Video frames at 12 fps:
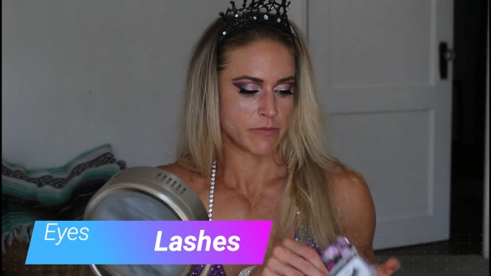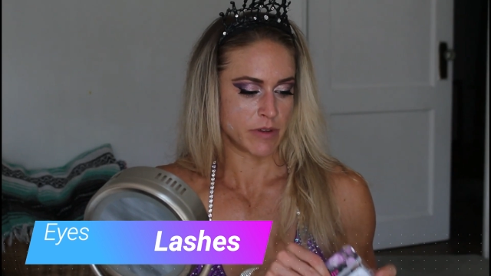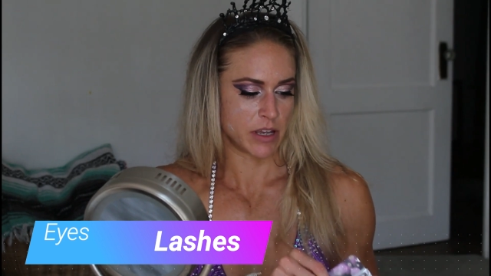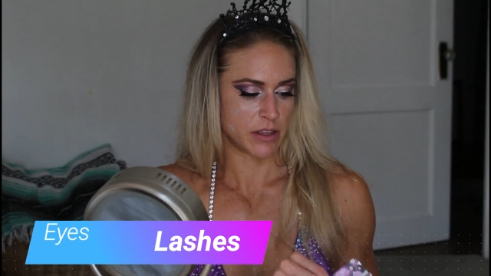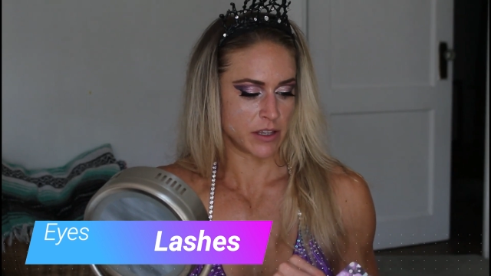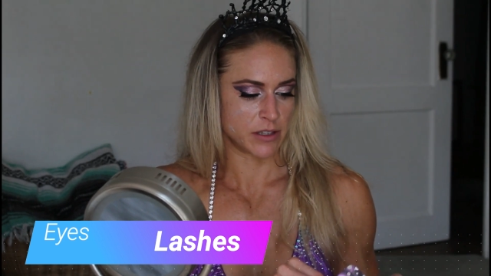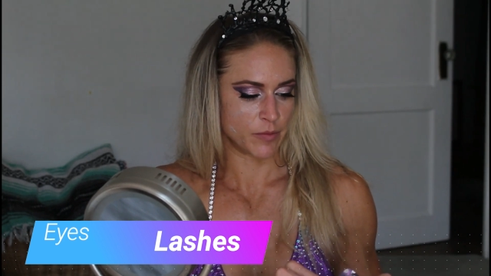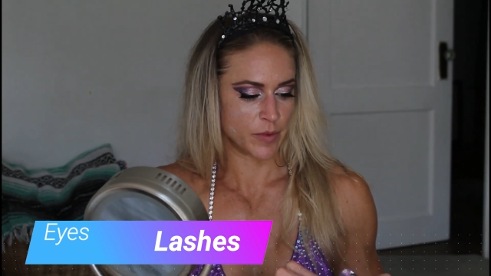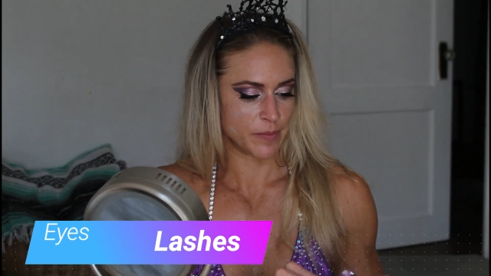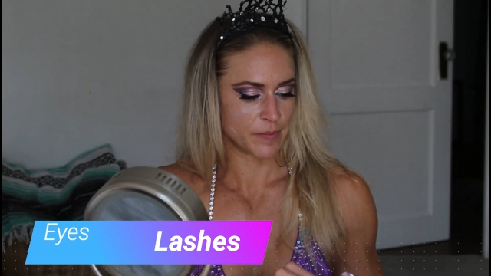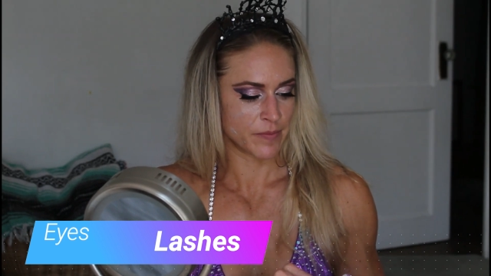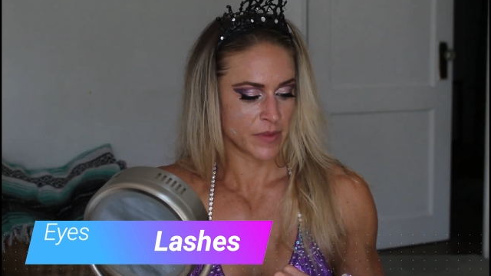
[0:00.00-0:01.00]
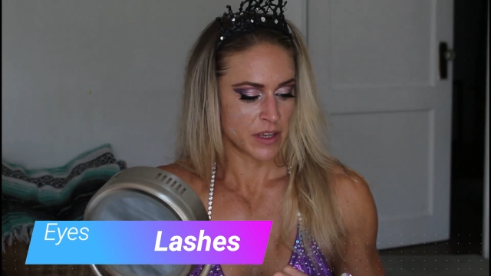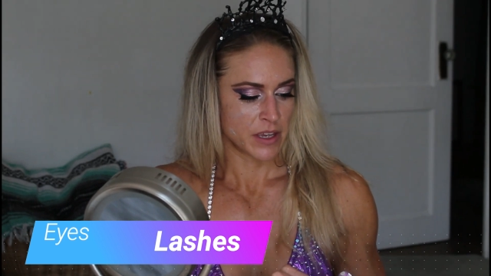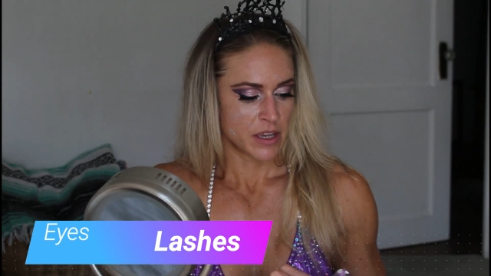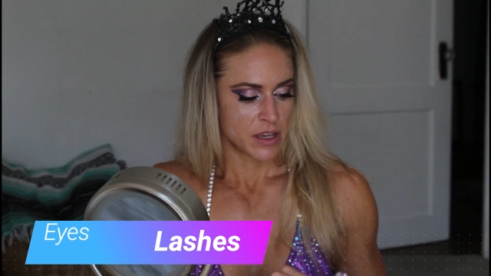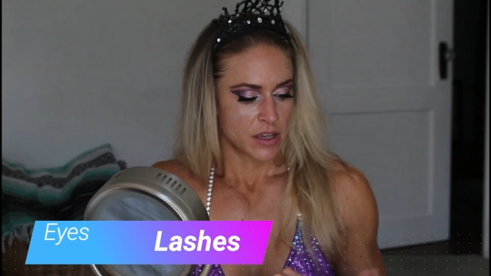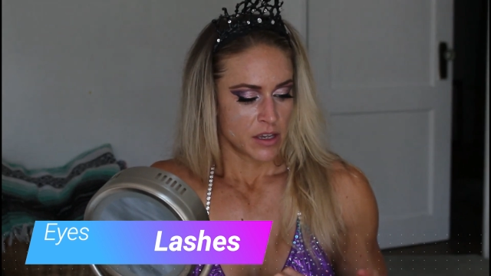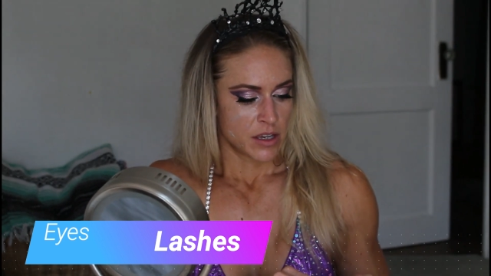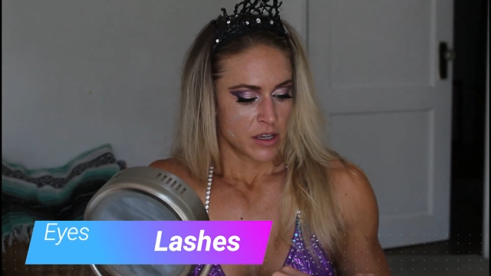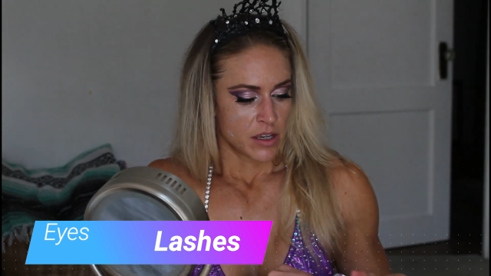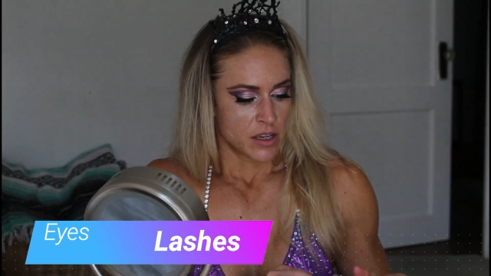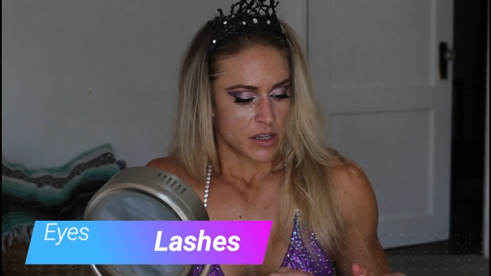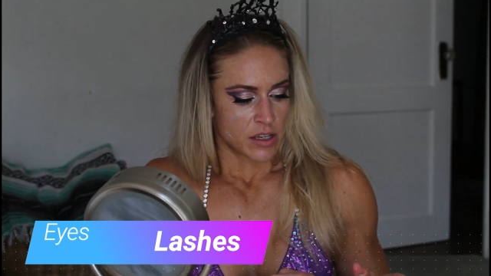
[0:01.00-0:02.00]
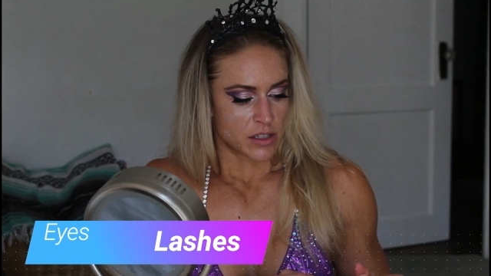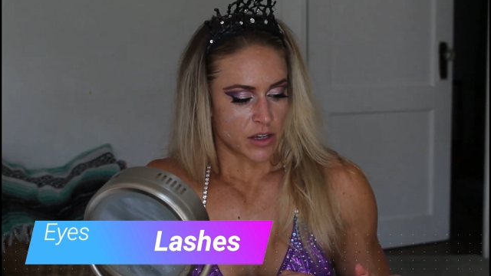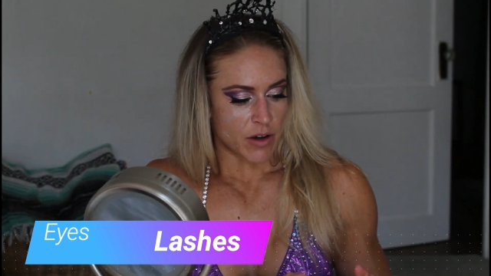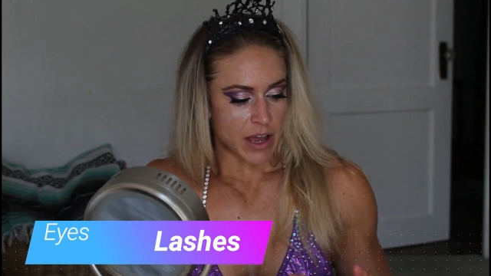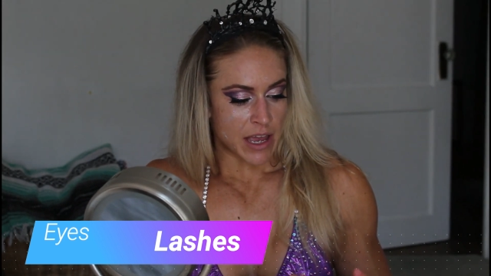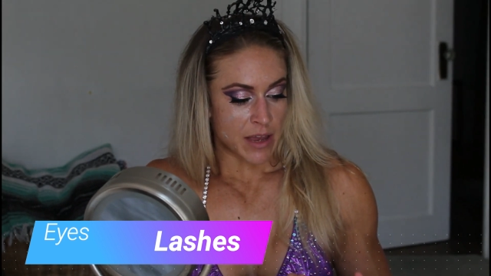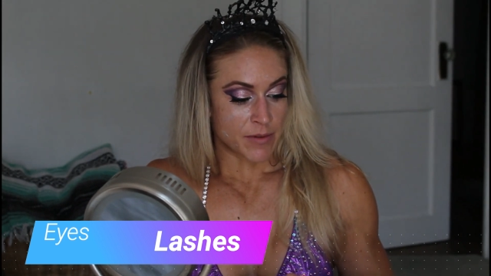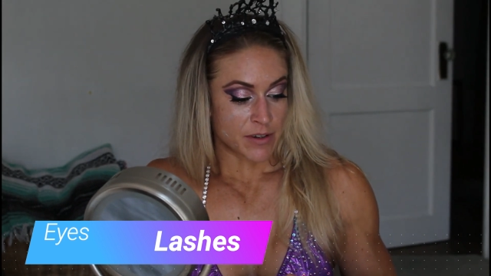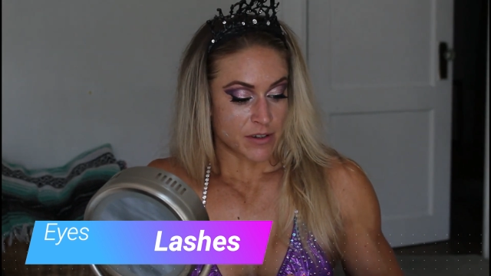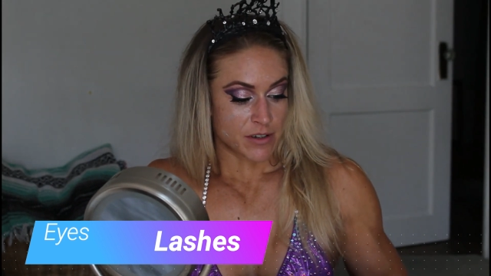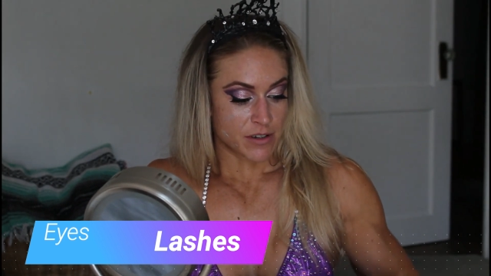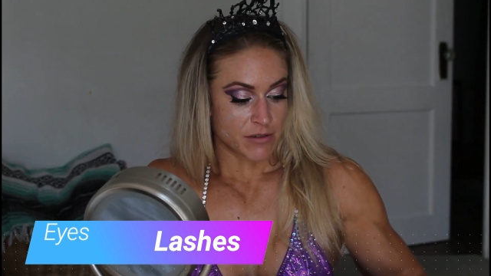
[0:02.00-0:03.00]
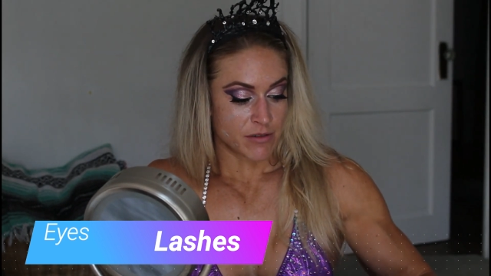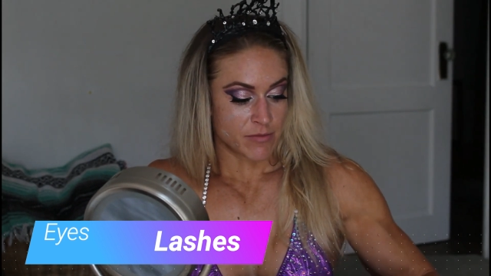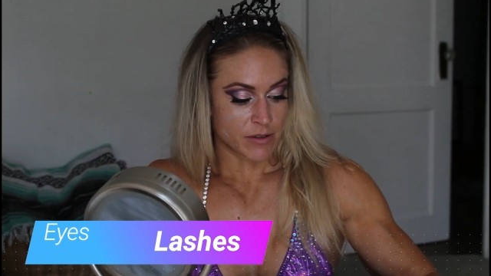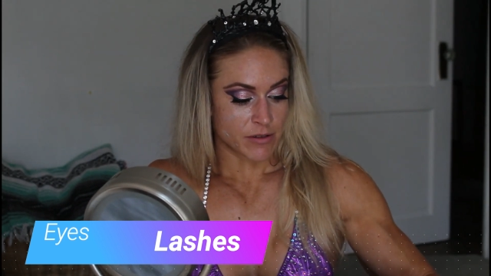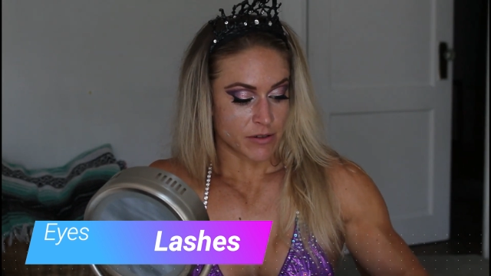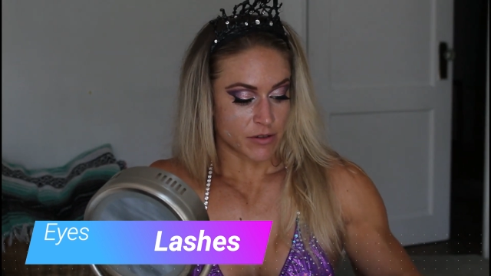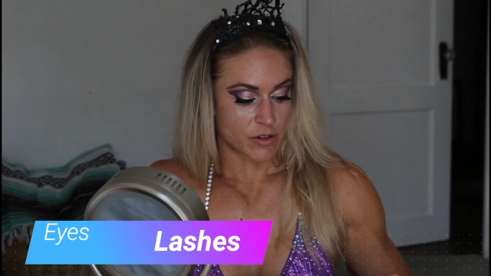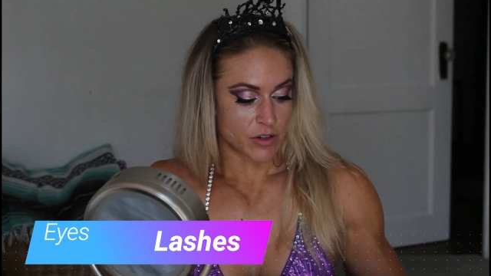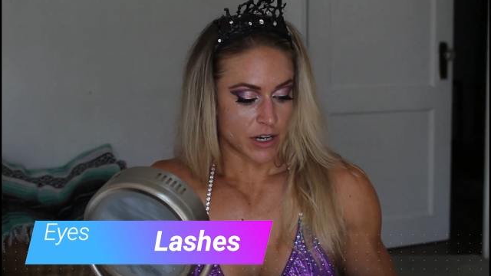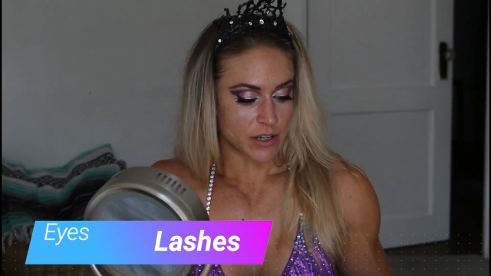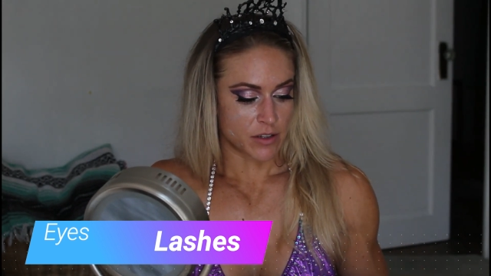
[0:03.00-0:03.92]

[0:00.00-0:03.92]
Get this open. So I am going to show you my little trick.